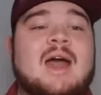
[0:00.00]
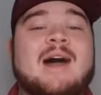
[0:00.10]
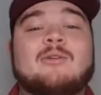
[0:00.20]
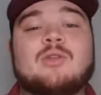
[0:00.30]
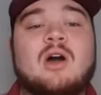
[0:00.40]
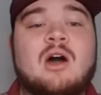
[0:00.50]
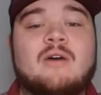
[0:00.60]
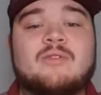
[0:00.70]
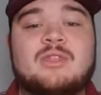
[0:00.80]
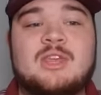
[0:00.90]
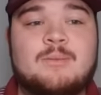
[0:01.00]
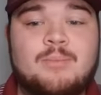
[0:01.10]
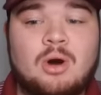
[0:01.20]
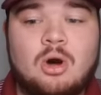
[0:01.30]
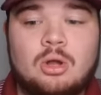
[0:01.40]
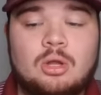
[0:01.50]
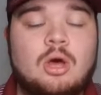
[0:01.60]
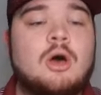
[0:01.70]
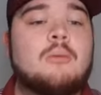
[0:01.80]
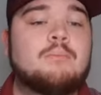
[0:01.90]
out of the ball
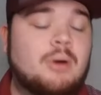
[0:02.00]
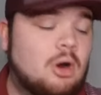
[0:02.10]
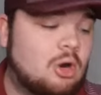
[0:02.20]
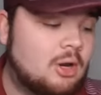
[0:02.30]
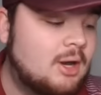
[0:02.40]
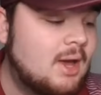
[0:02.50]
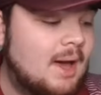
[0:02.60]
park.